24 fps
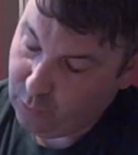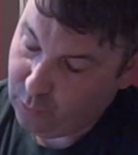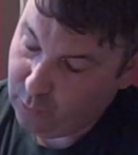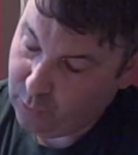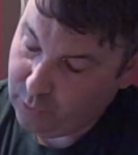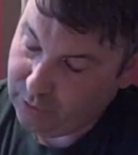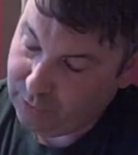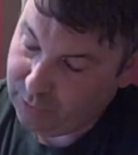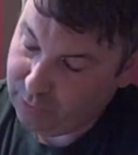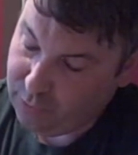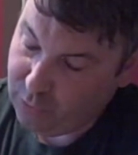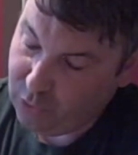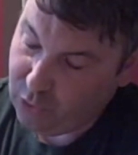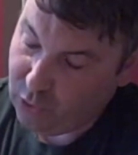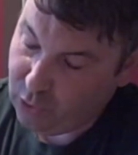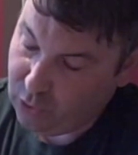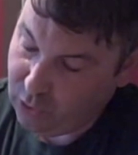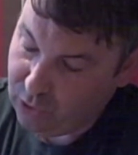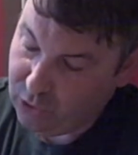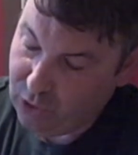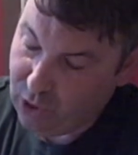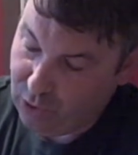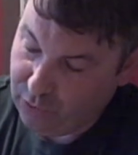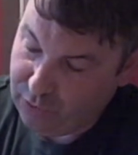will
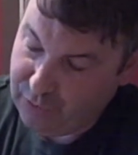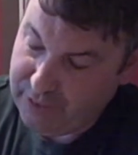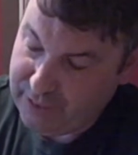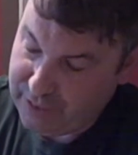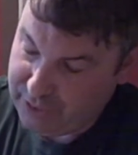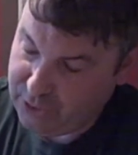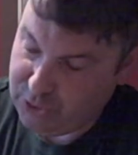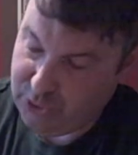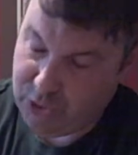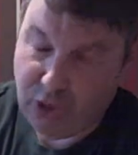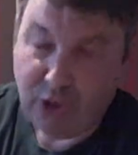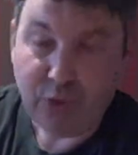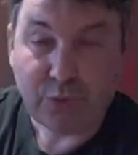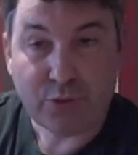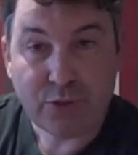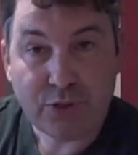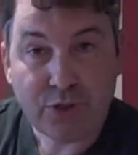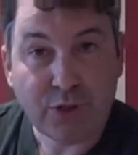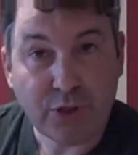fall on these notes